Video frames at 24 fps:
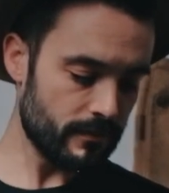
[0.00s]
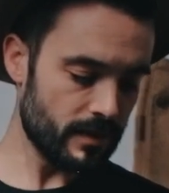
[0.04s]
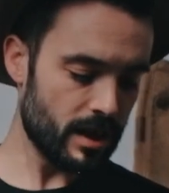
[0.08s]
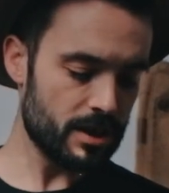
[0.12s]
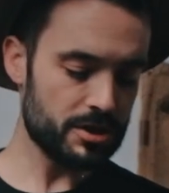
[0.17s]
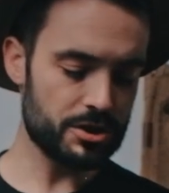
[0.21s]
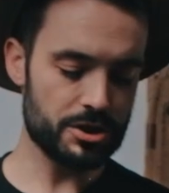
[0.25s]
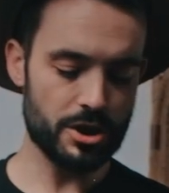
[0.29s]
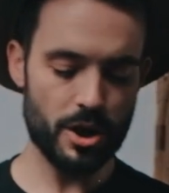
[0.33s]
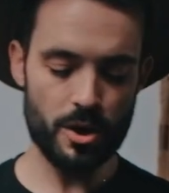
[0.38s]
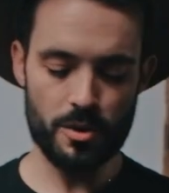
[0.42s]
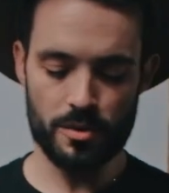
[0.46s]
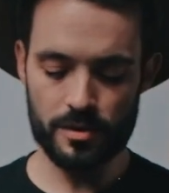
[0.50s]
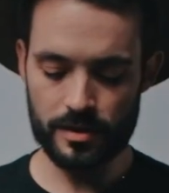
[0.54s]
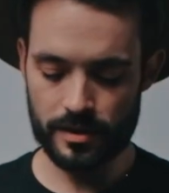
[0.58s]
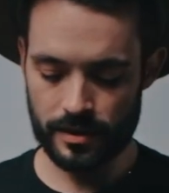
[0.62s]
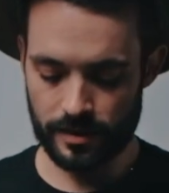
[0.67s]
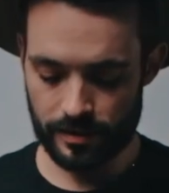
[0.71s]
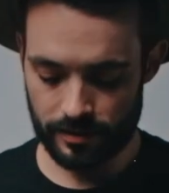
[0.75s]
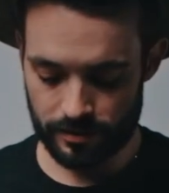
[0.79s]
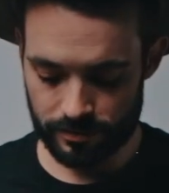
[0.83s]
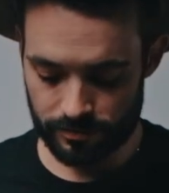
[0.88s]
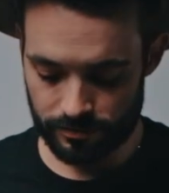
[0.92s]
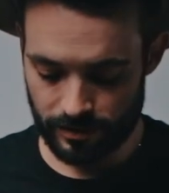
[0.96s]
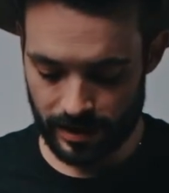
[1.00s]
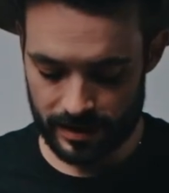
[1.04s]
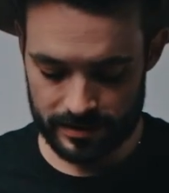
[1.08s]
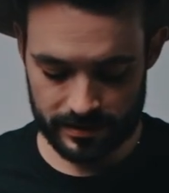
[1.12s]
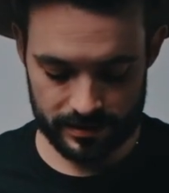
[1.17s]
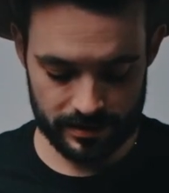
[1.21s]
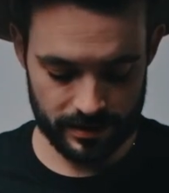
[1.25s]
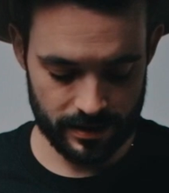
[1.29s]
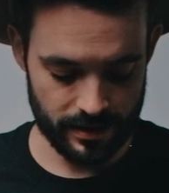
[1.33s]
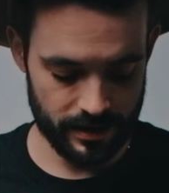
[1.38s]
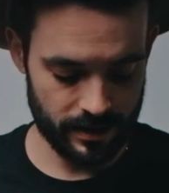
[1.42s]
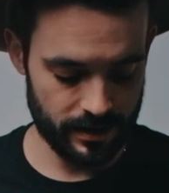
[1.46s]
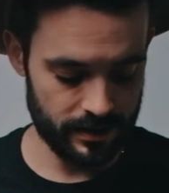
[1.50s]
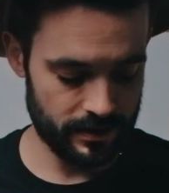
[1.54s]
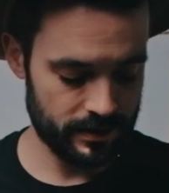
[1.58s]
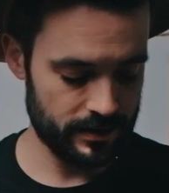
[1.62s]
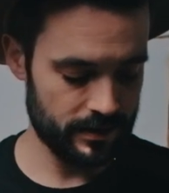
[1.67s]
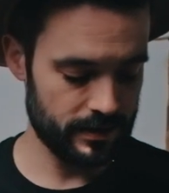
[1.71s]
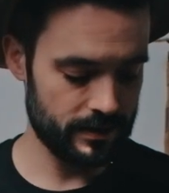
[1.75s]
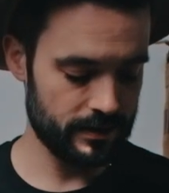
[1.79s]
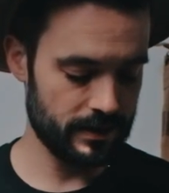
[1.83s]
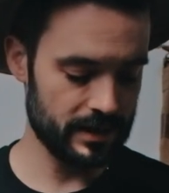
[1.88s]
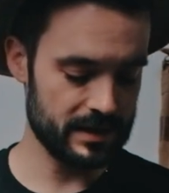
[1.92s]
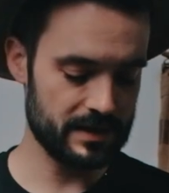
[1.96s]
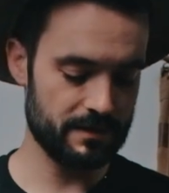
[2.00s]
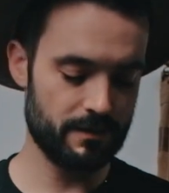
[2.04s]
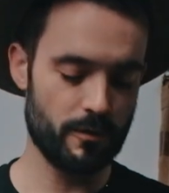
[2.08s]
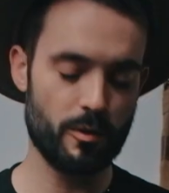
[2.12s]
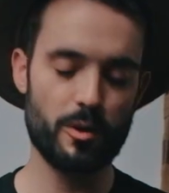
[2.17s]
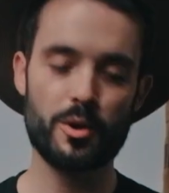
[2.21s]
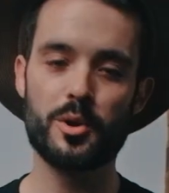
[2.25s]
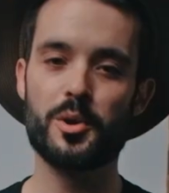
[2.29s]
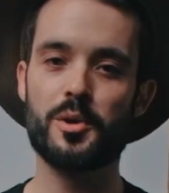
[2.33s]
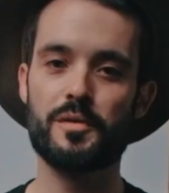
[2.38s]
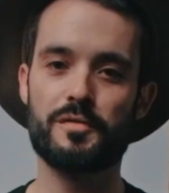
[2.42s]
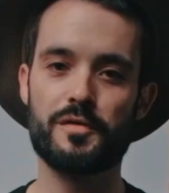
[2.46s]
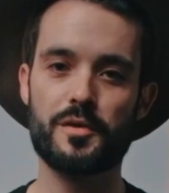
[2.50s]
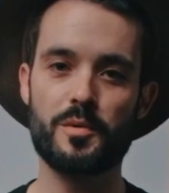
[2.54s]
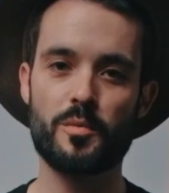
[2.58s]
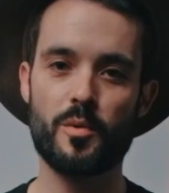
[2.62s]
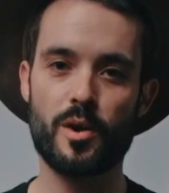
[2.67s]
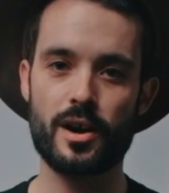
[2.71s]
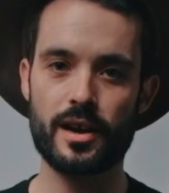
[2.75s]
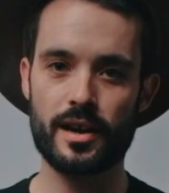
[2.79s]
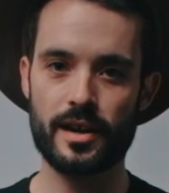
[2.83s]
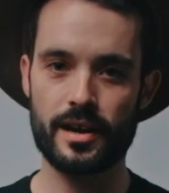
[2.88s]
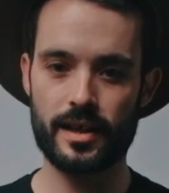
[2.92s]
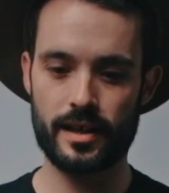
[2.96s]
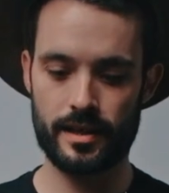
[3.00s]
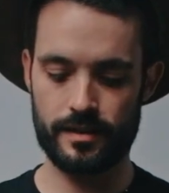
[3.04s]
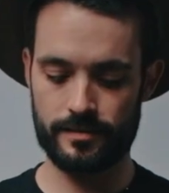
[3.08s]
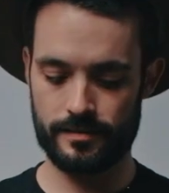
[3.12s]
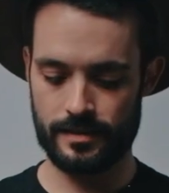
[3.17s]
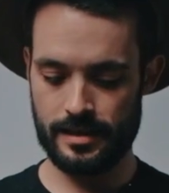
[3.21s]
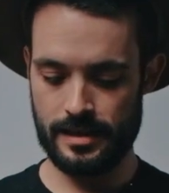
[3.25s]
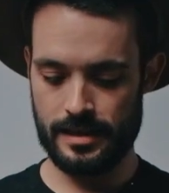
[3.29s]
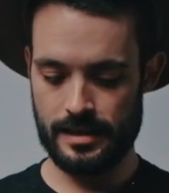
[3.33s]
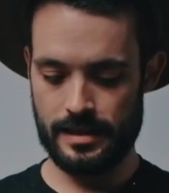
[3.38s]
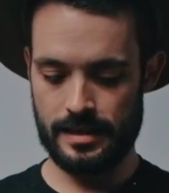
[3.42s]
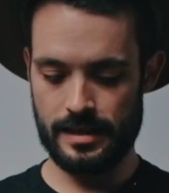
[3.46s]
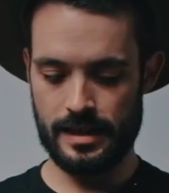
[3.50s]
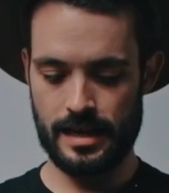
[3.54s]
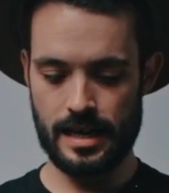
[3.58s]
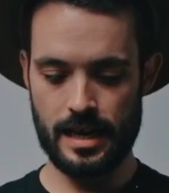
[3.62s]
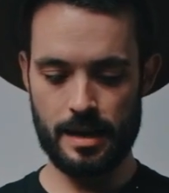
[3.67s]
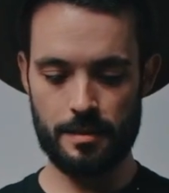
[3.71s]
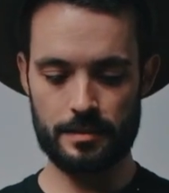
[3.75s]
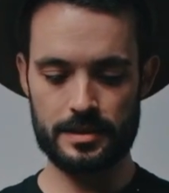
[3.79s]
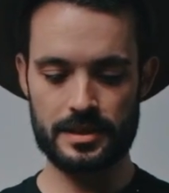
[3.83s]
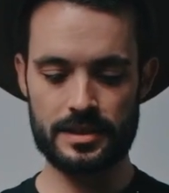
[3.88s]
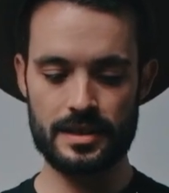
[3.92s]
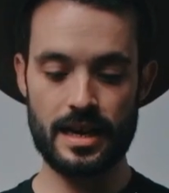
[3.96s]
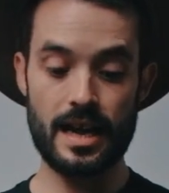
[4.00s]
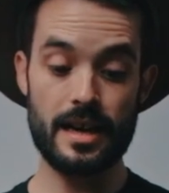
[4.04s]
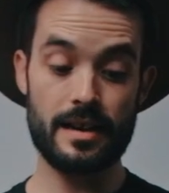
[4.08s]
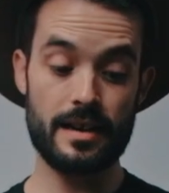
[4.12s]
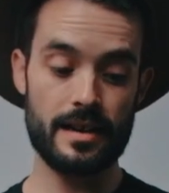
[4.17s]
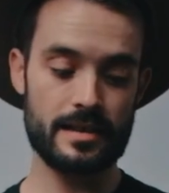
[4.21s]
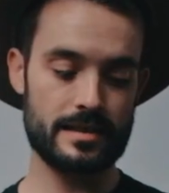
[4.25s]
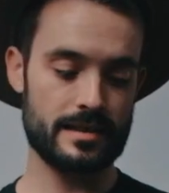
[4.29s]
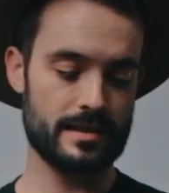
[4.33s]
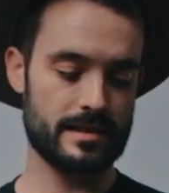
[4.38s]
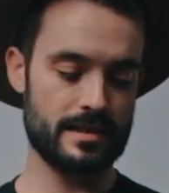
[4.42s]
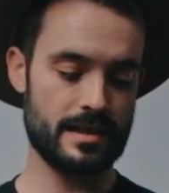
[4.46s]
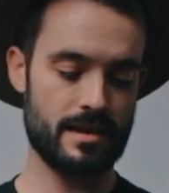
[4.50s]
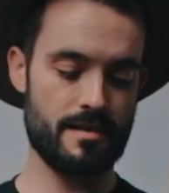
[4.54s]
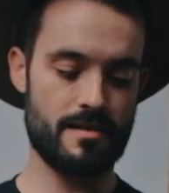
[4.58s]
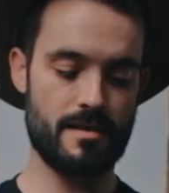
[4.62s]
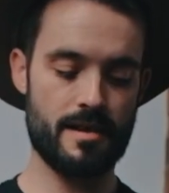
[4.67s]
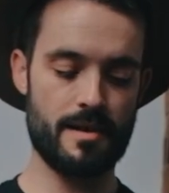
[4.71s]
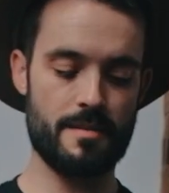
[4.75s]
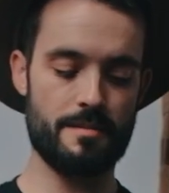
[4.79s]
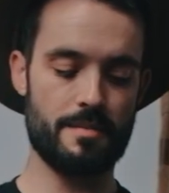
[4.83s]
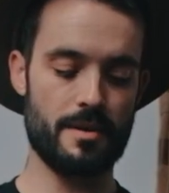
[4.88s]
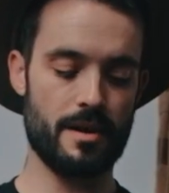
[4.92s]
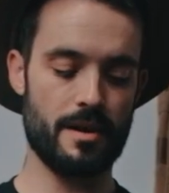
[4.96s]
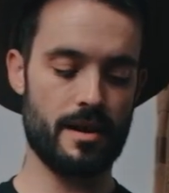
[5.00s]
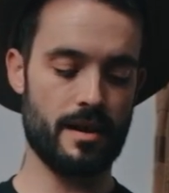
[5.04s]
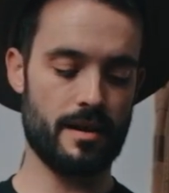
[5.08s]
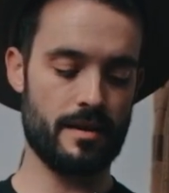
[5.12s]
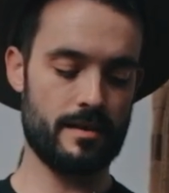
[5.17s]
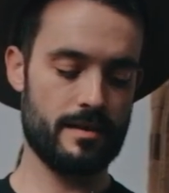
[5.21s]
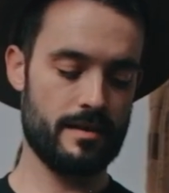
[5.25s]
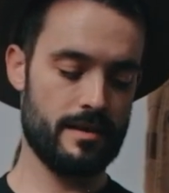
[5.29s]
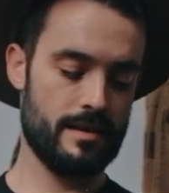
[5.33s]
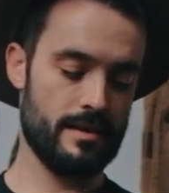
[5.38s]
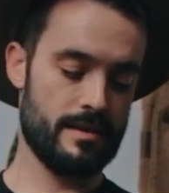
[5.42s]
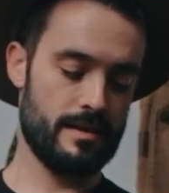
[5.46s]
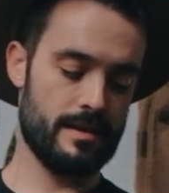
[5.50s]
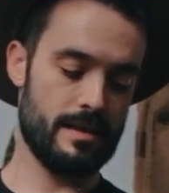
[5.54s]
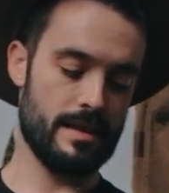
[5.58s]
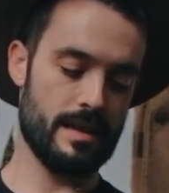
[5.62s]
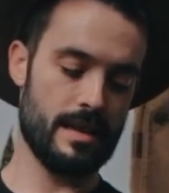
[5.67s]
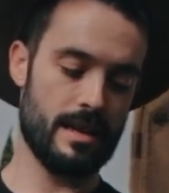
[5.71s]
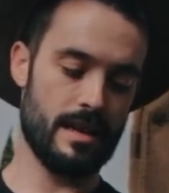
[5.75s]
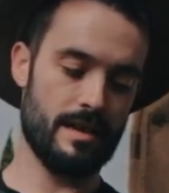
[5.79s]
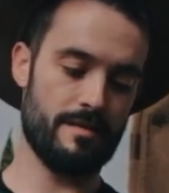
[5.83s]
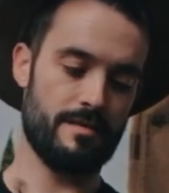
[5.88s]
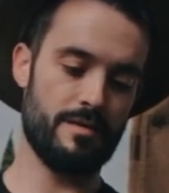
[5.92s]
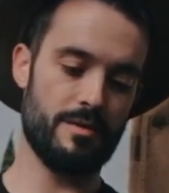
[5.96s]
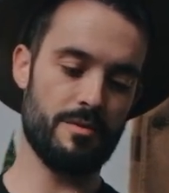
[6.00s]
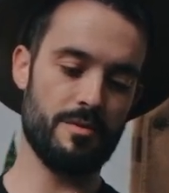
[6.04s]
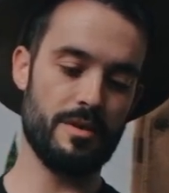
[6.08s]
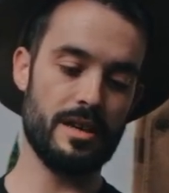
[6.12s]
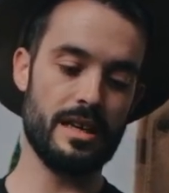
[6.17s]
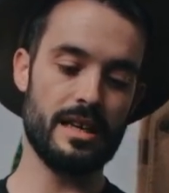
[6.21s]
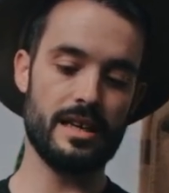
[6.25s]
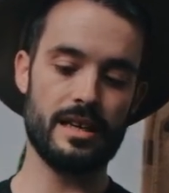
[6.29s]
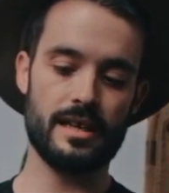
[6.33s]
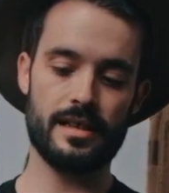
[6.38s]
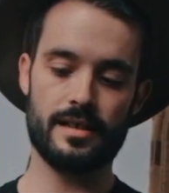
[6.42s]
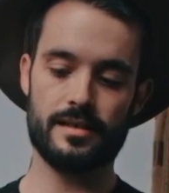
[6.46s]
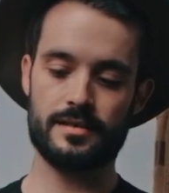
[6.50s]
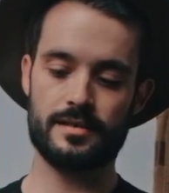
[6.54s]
So that's for you if you wanted it. It's not necessary, but if you needed